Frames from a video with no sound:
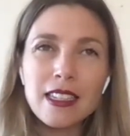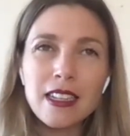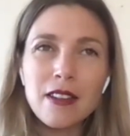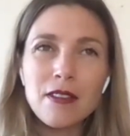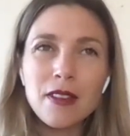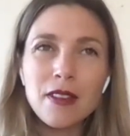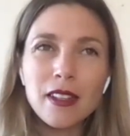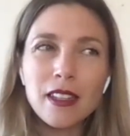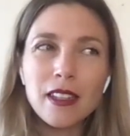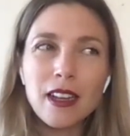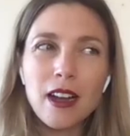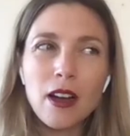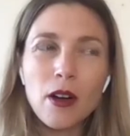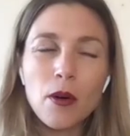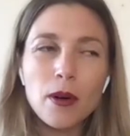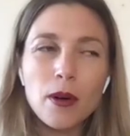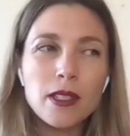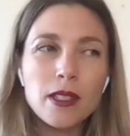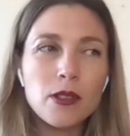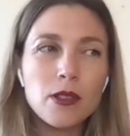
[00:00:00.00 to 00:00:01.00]
and I felt like I
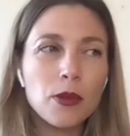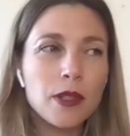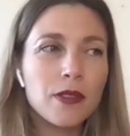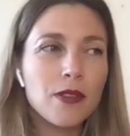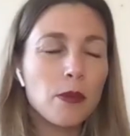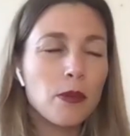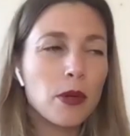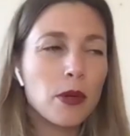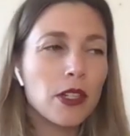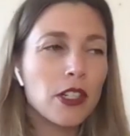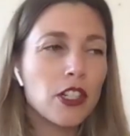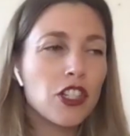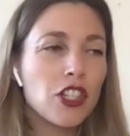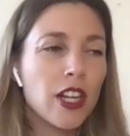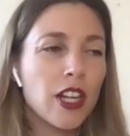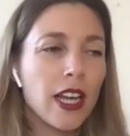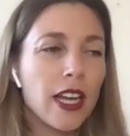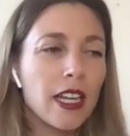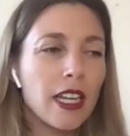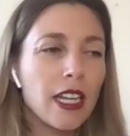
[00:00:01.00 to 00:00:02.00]
always sort of
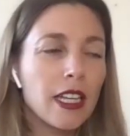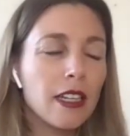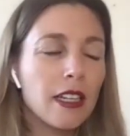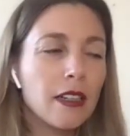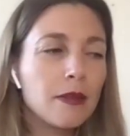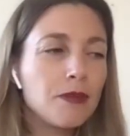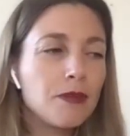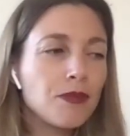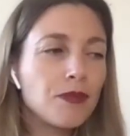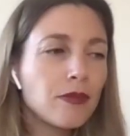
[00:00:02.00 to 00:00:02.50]
appreciated